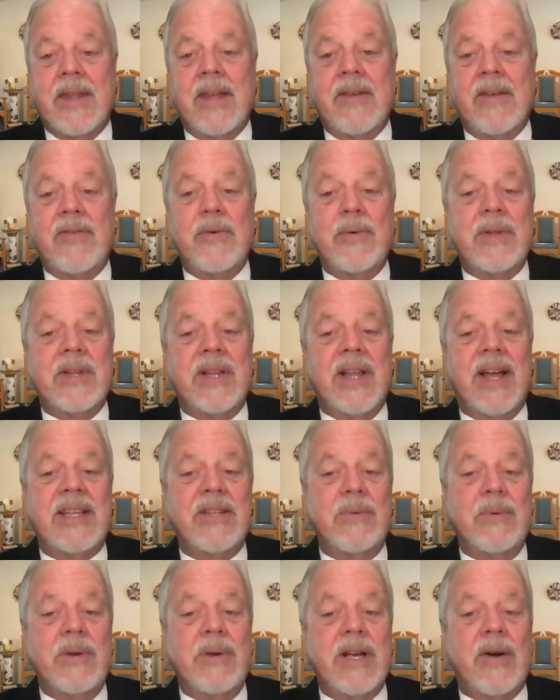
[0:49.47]
If you would
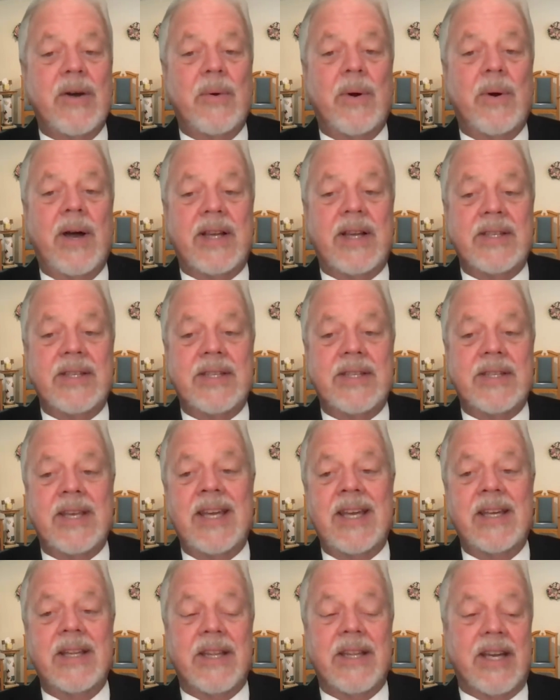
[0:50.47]
like to request
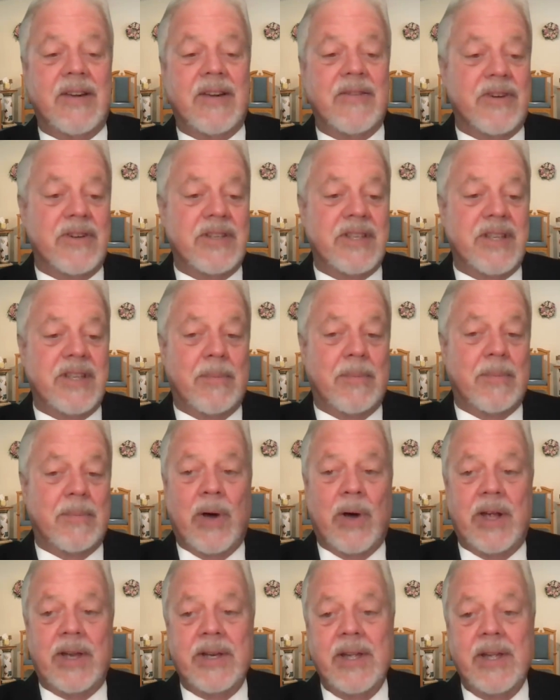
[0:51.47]
healing for
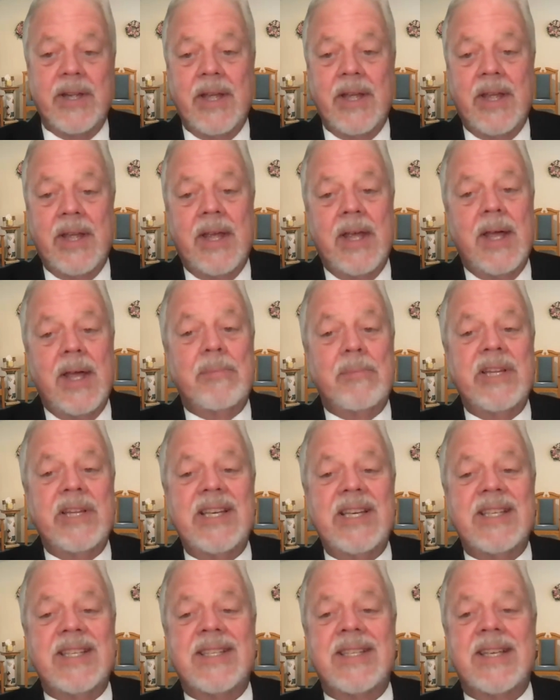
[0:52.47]
someone,
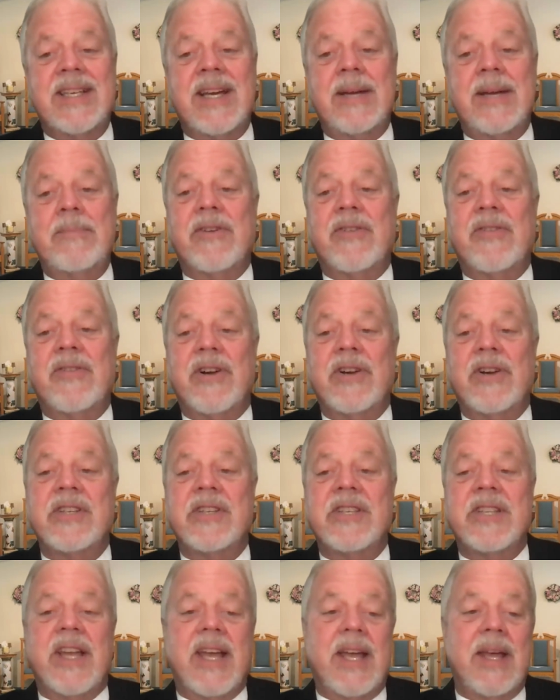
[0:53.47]
please type their
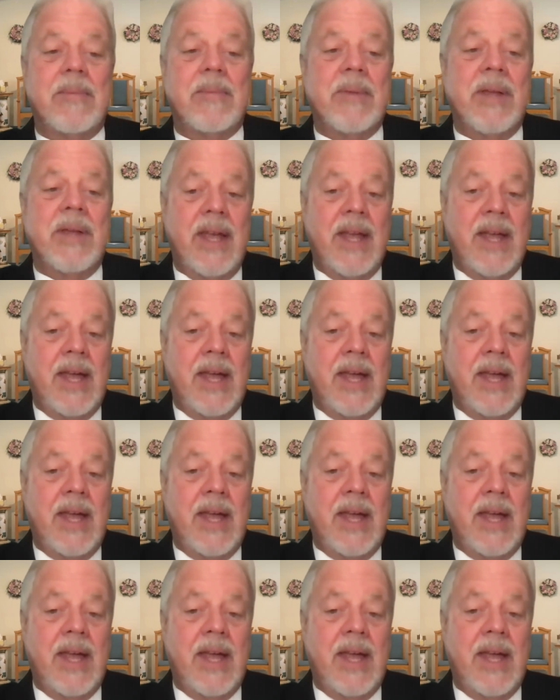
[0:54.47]
first name